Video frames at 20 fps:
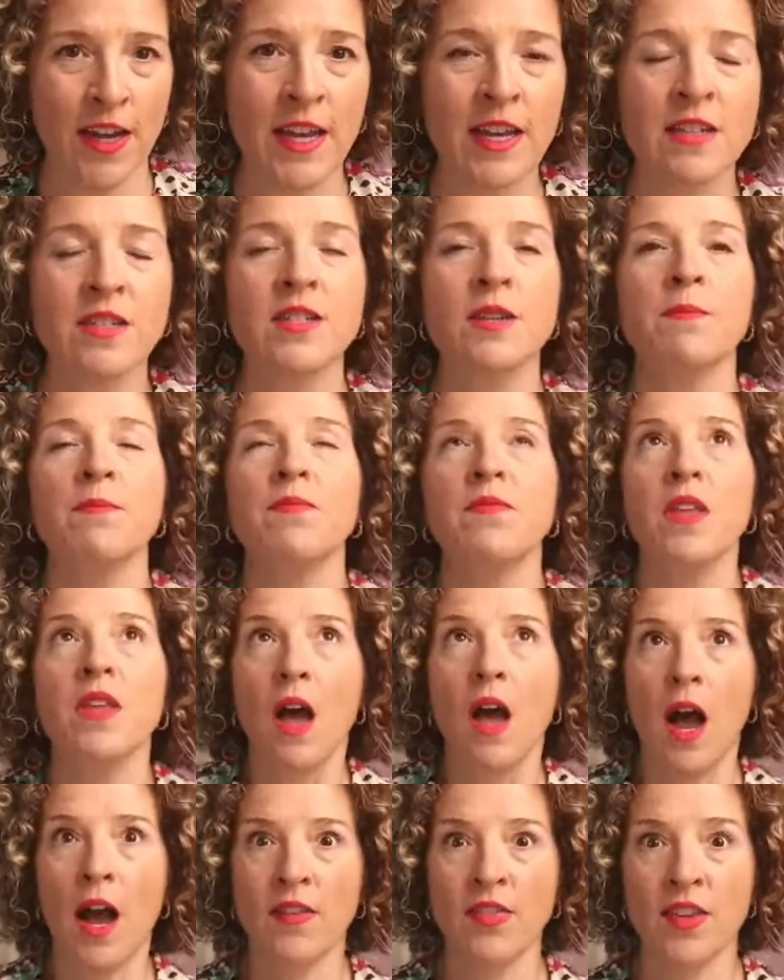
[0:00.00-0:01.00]
And
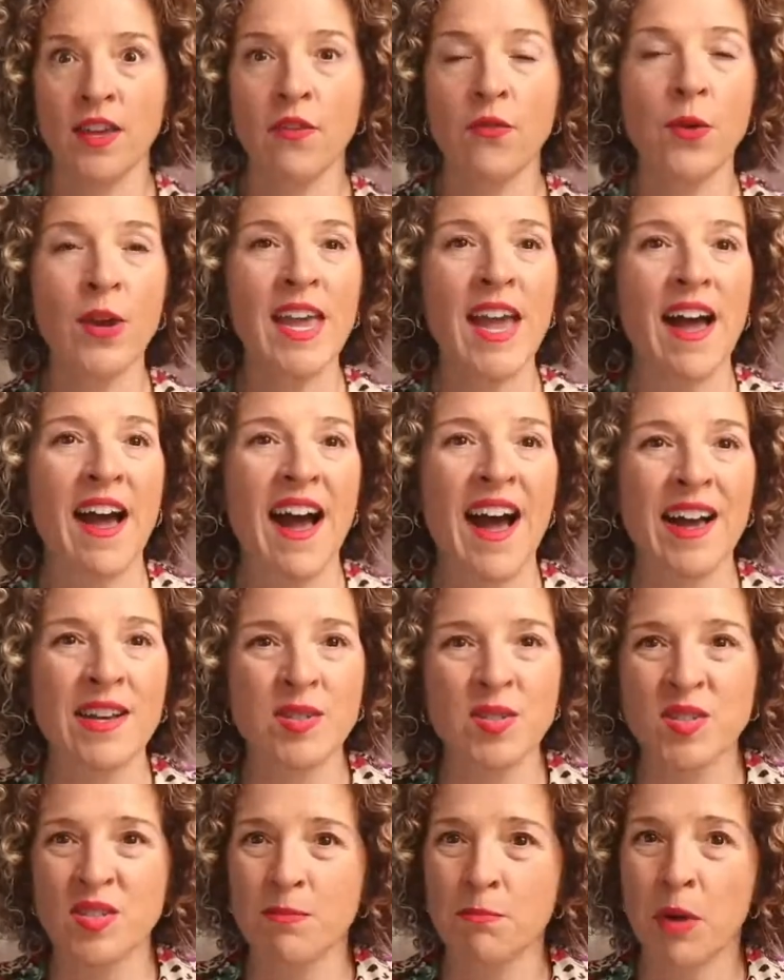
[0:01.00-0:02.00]
I think if we
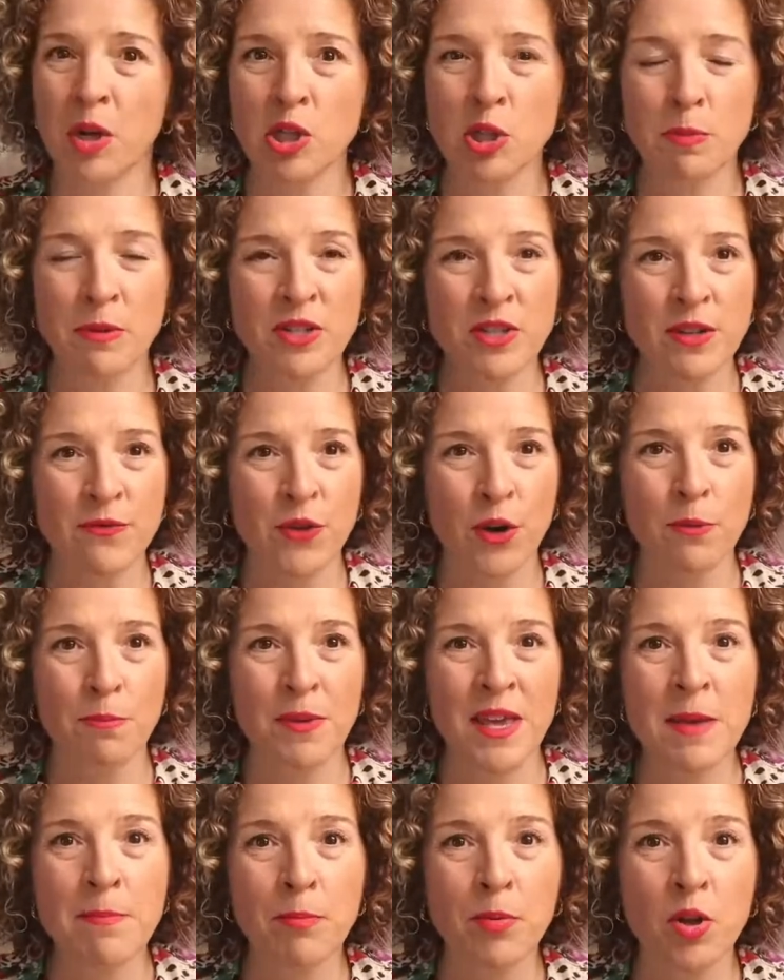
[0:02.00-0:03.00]
asked multiple different
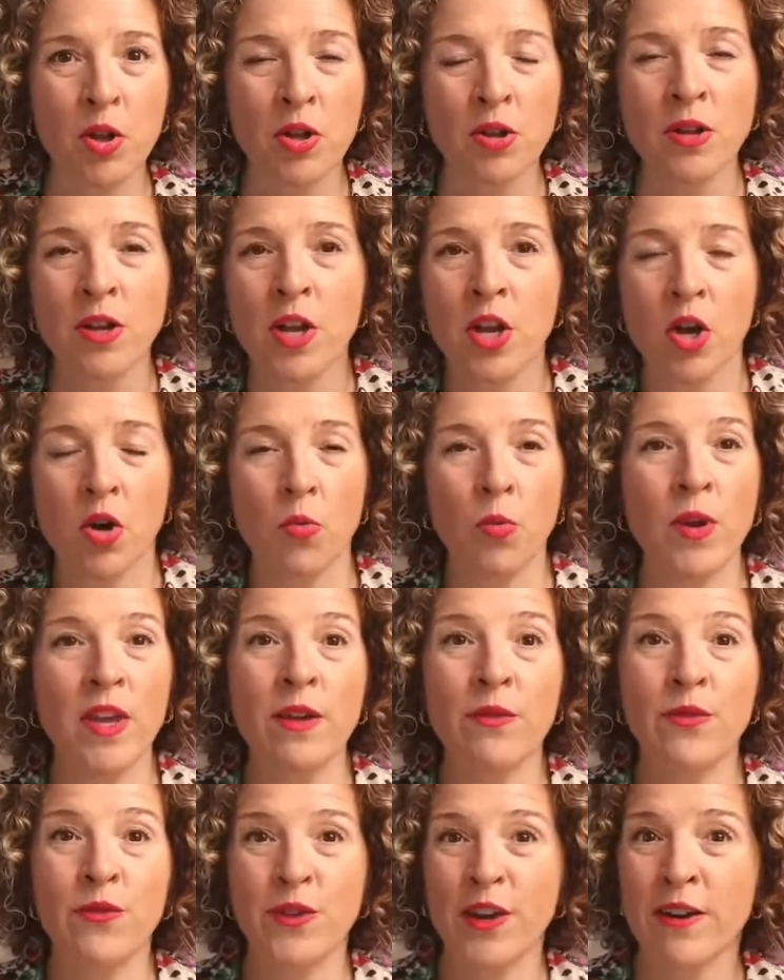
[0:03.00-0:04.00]
people,
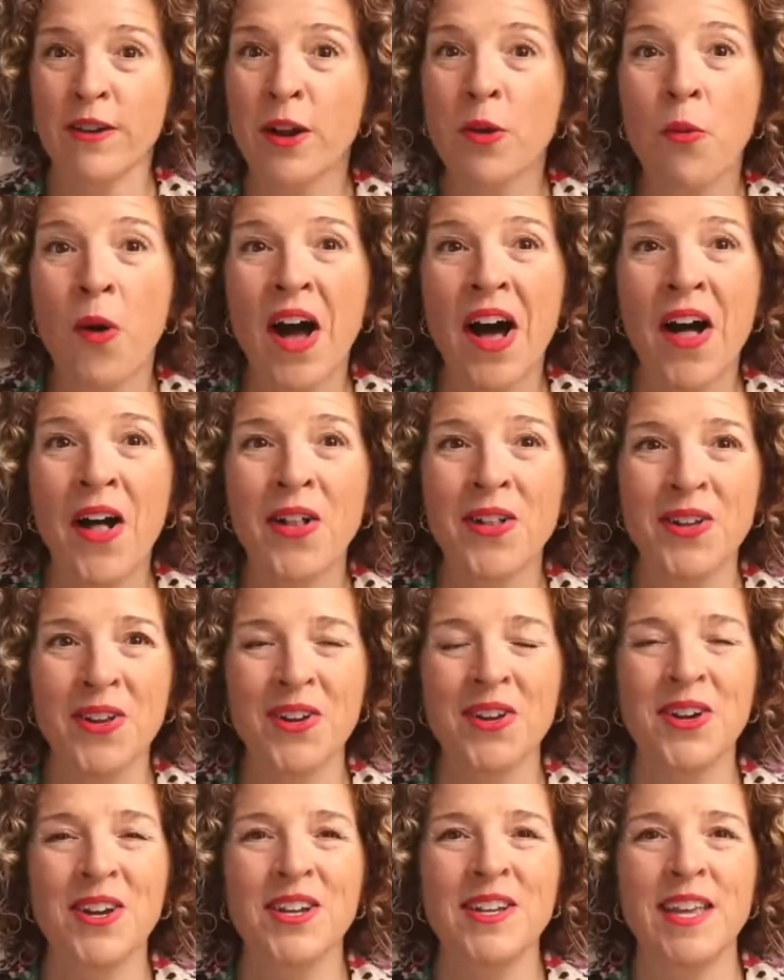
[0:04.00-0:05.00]
we very well
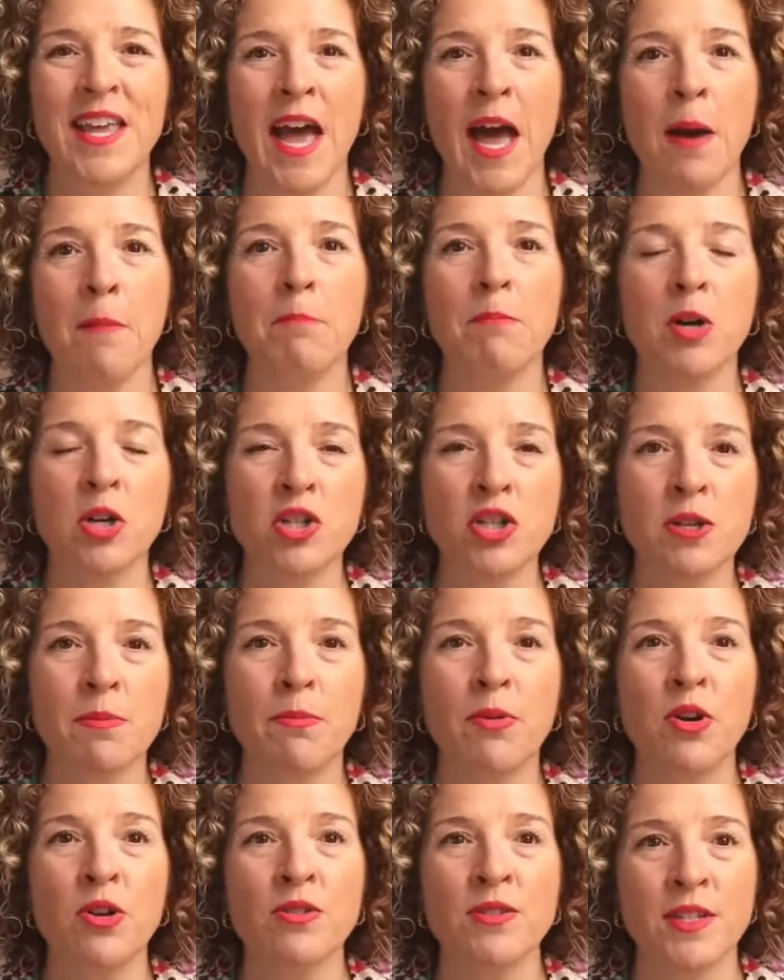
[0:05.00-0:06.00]
could get
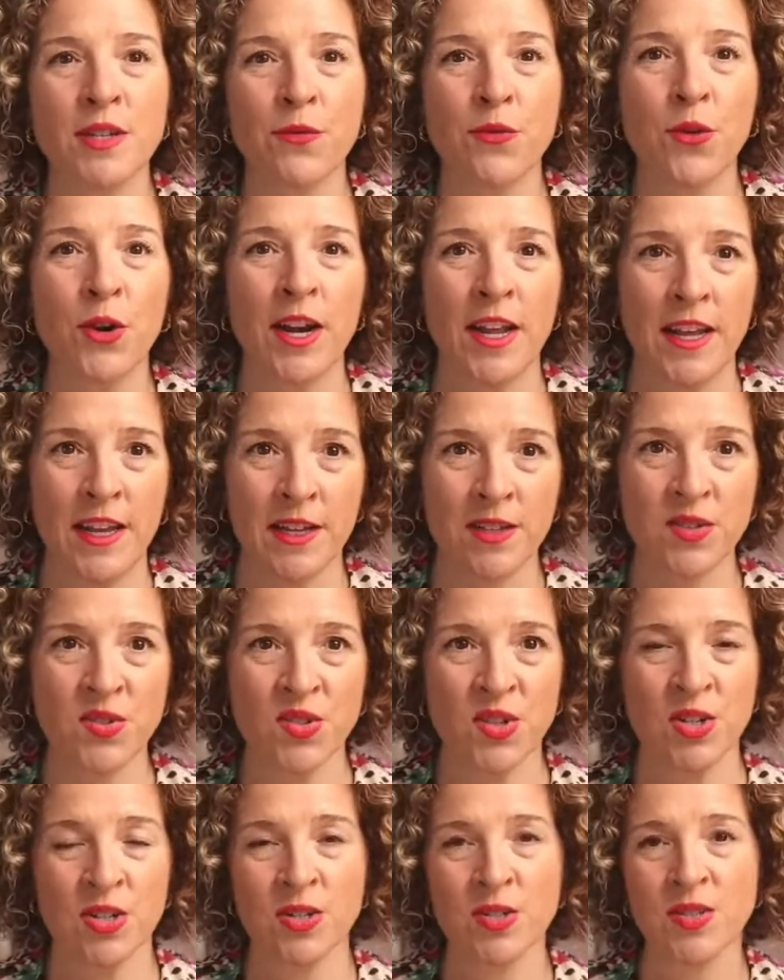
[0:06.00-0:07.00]
multiple different
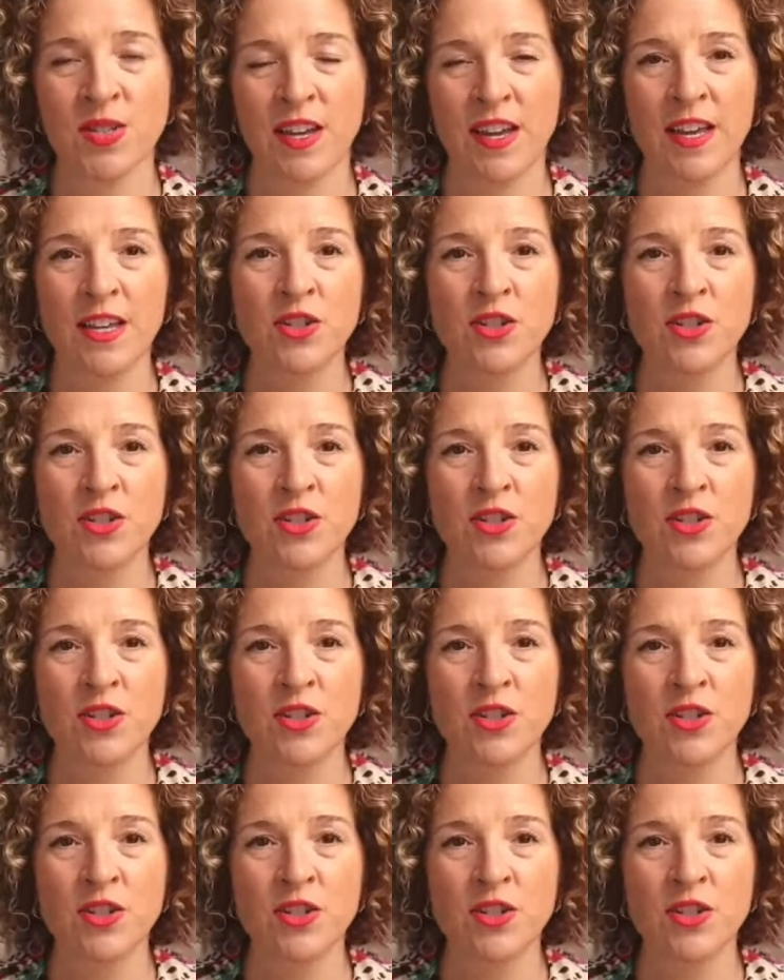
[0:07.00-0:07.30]
answers.